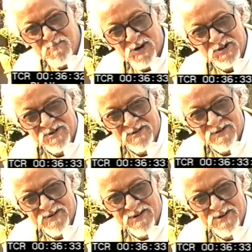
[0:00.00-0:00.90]
impression,
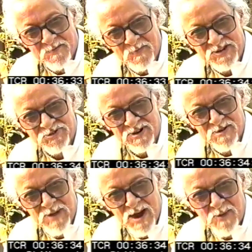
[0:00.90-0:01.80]
a picture
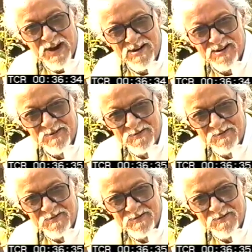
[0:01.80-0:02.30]
in my mind.